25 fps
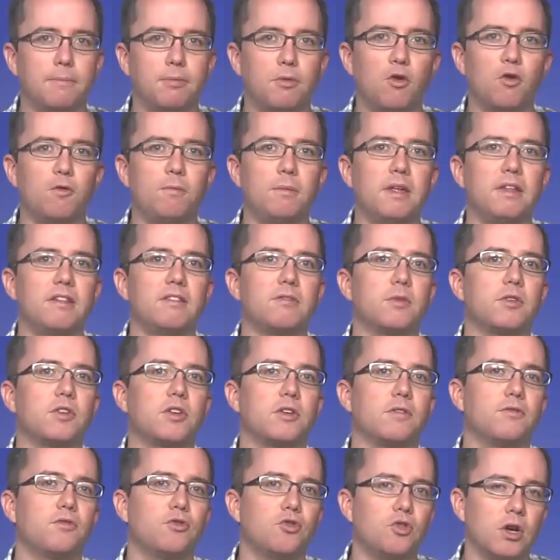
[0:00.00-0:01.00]
improvements which
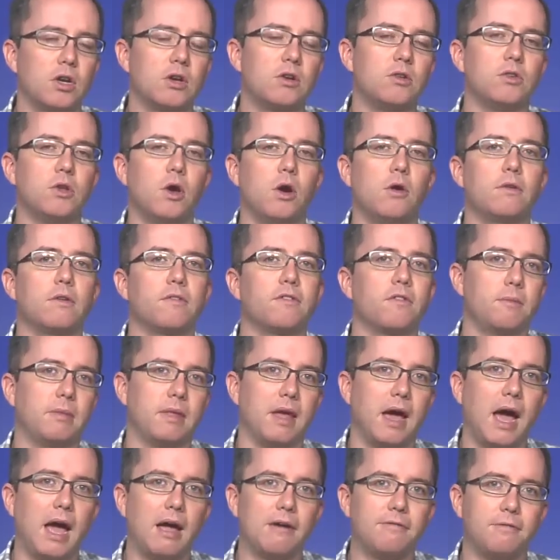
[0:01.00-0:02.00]
have trickled over from
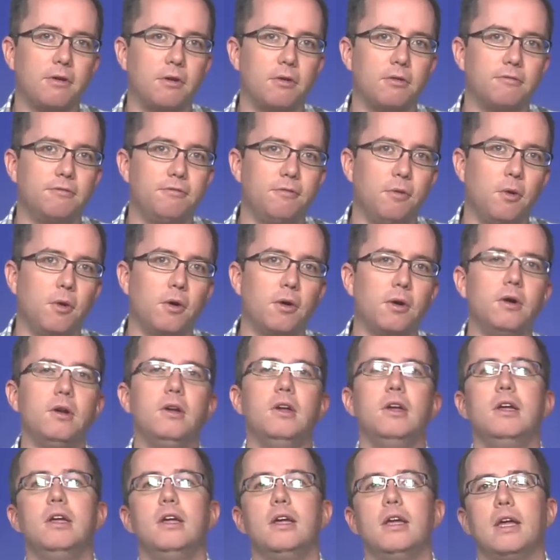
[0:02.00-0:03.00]
the iPhone 4,
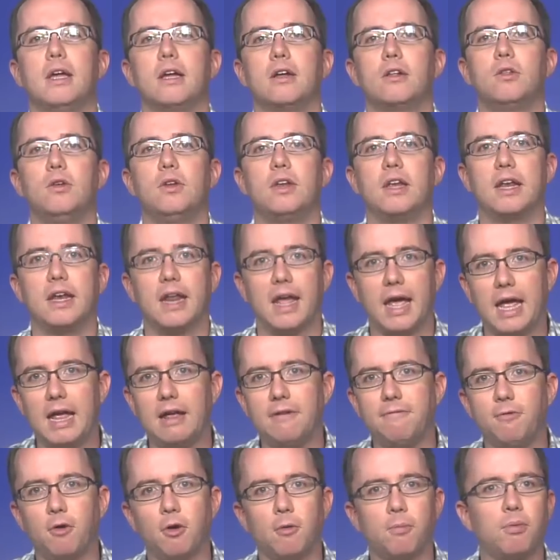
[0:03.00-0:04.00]
including an
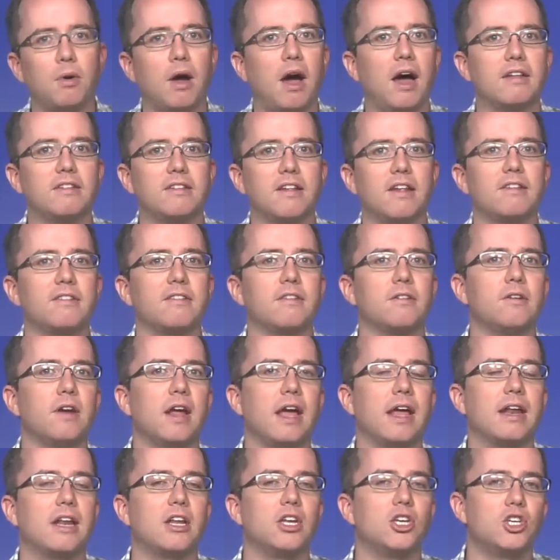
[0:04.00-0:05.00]
A4 processor
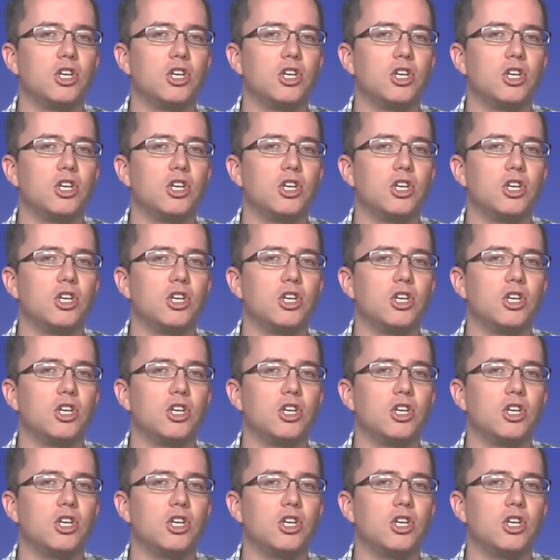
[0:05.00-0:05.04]
and a